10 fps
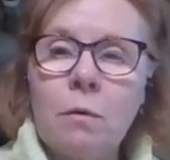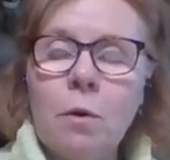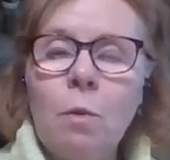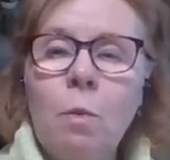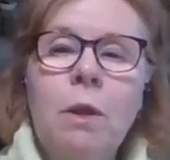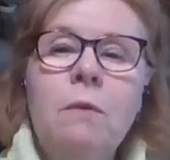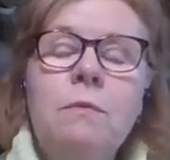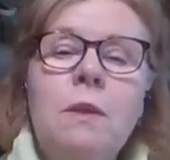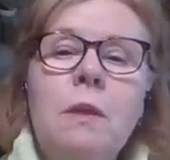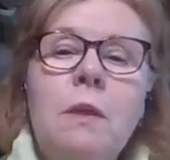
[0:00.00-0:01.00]
for one of
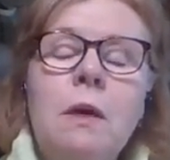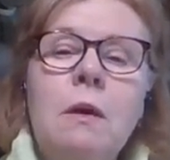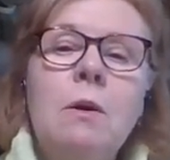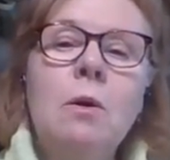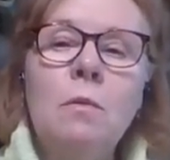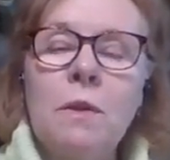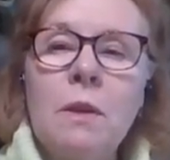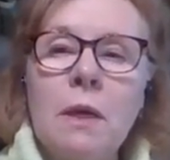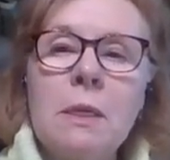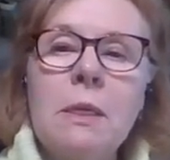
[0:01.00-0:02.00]
the
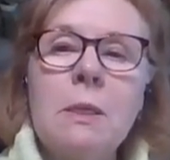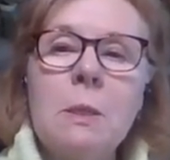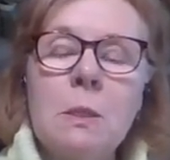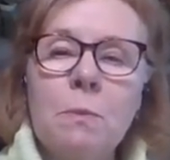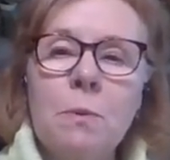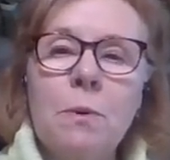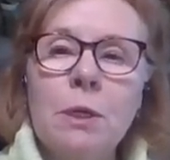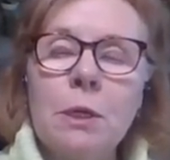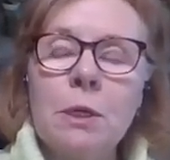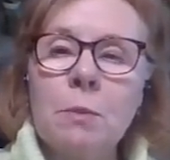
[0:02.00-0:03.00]
COVID-19
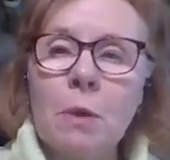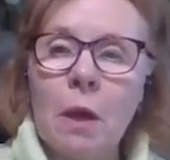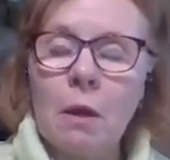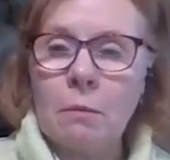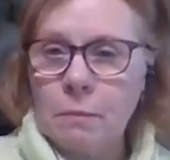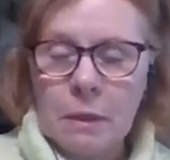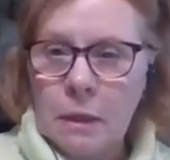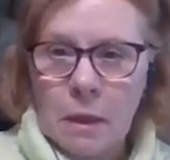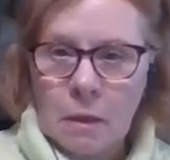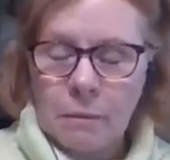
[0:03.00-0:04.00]
support
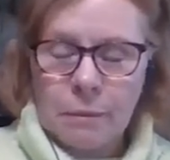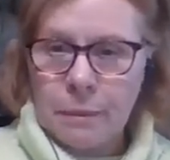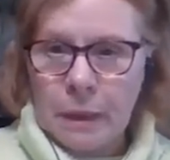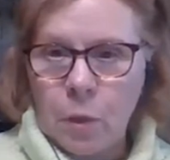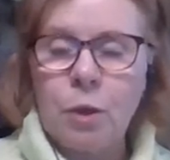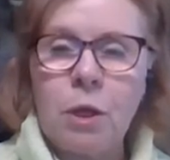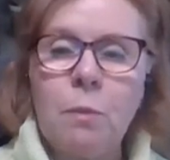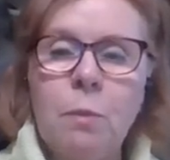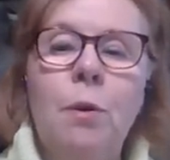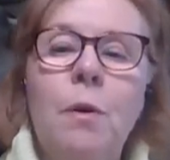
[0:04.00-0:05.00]

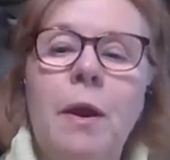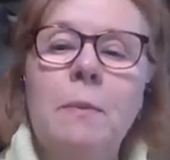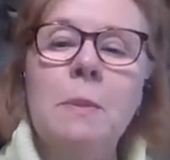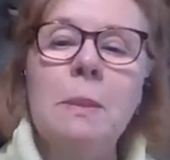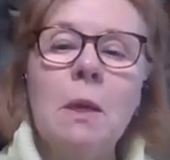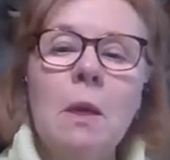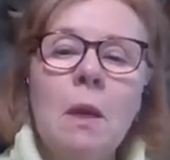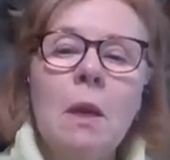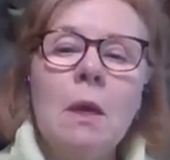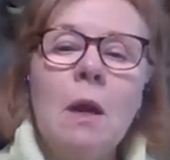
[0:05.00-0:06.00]
liquidity programs,
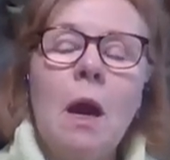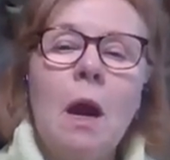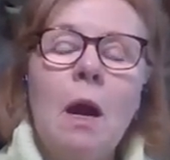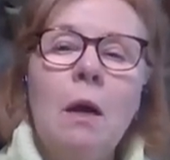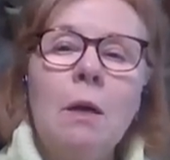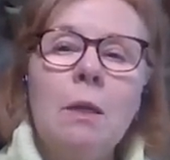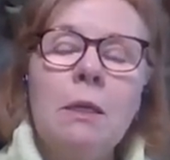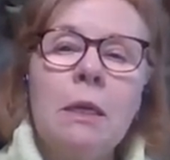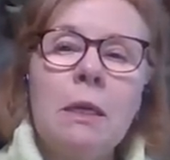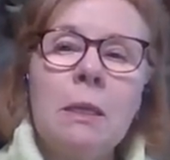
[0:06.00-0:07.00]
could
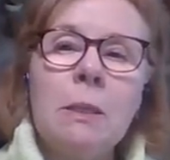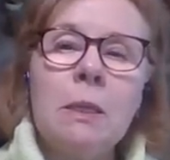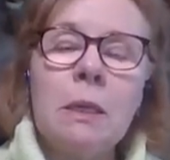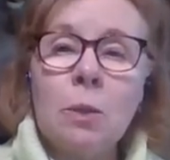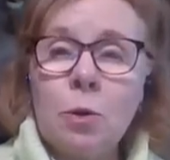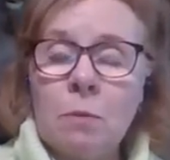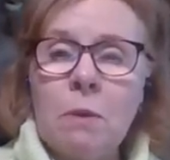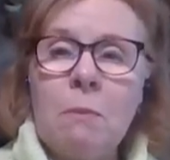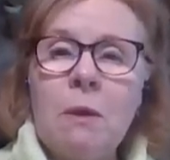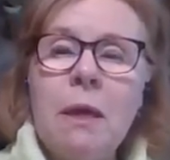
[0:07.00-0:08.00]
it
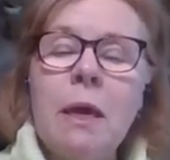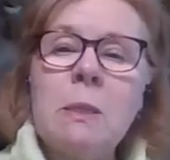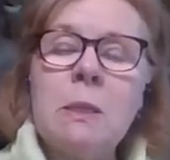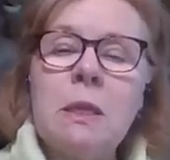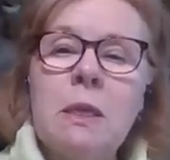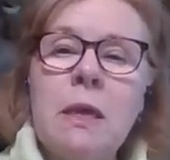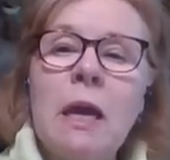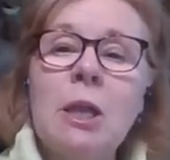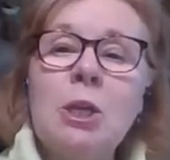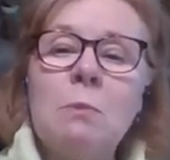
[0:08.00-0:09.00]
be because the
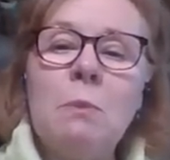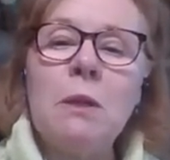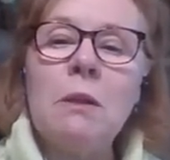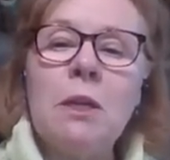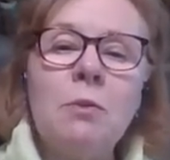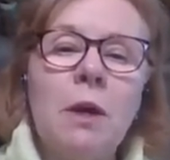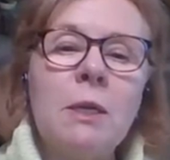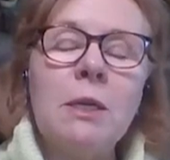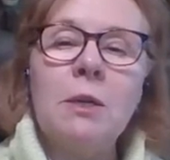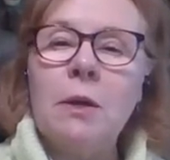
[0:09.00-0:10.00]
eligibility
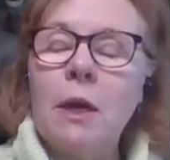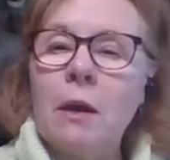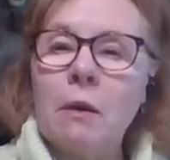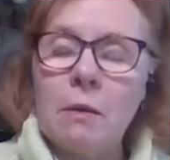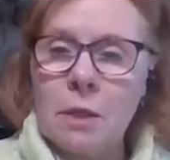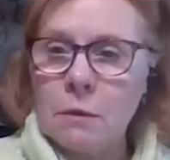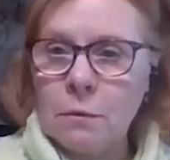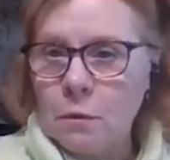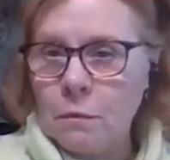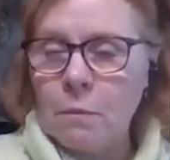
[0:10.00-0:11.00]
criteria
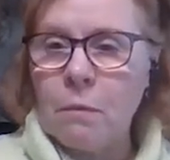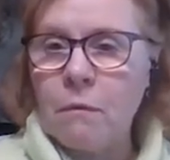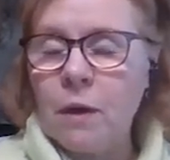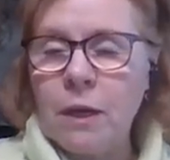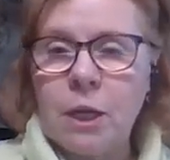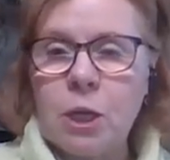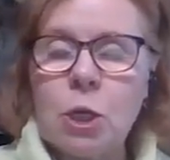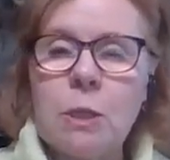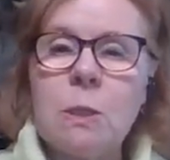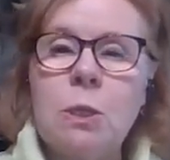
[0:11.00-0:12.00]
differ from
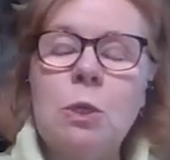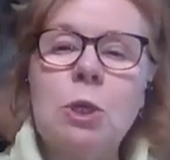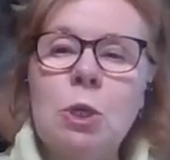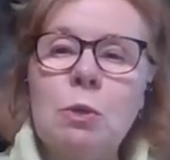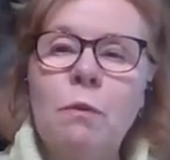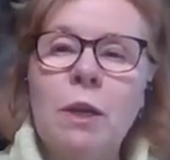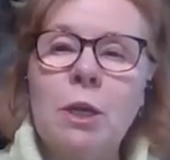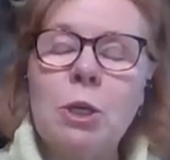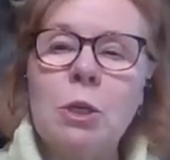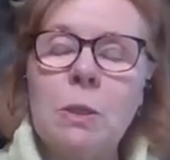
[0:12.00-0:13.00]
financial institution to
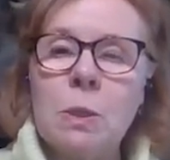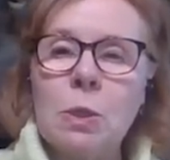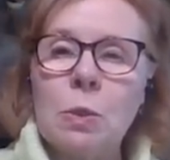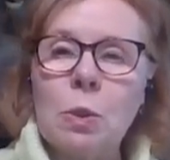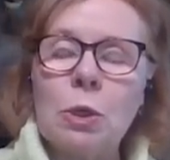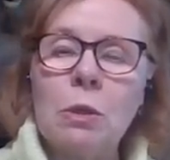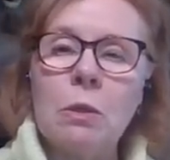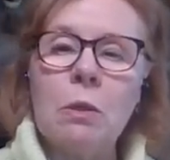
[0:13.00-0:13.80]
financial institution?